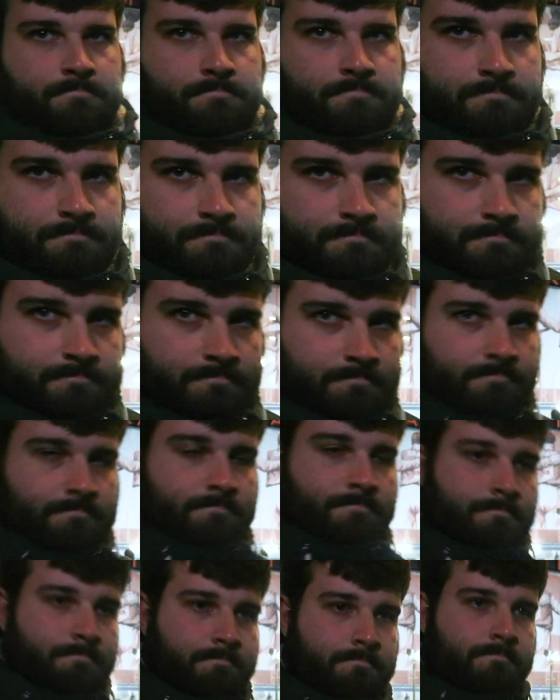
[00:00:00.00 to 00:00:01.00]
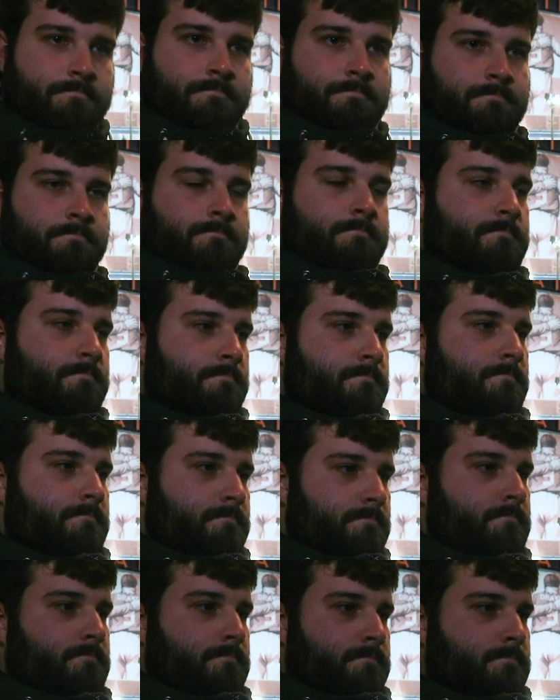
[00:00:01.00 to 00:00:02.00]

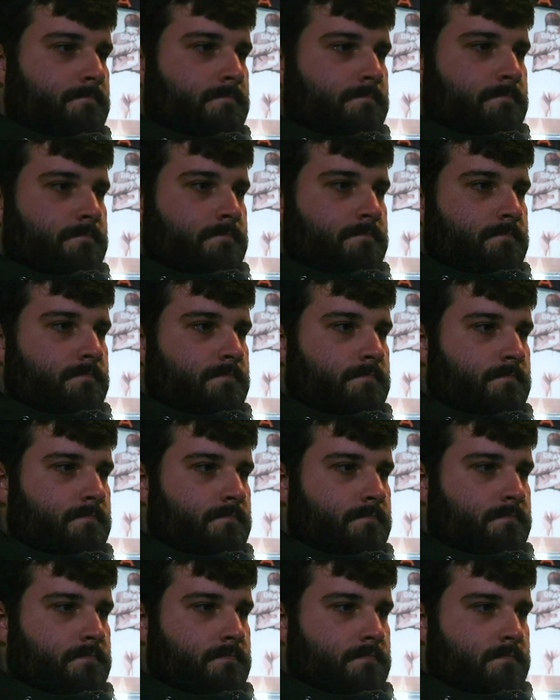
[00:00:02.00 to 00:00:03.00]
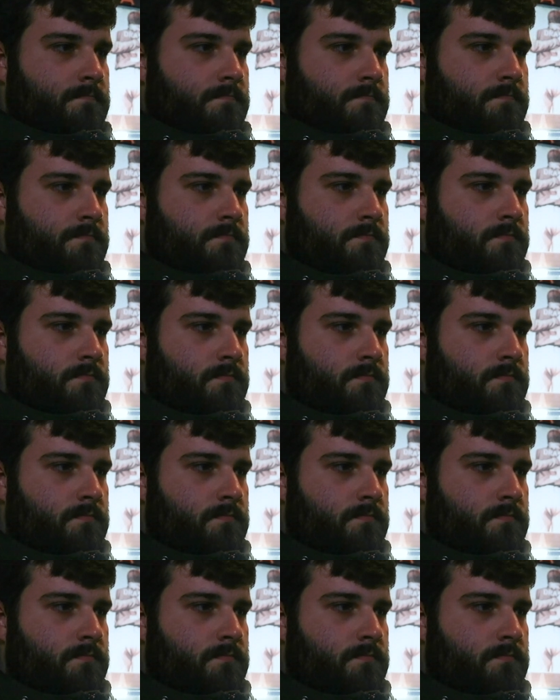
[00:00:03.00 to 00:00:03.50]
(silent)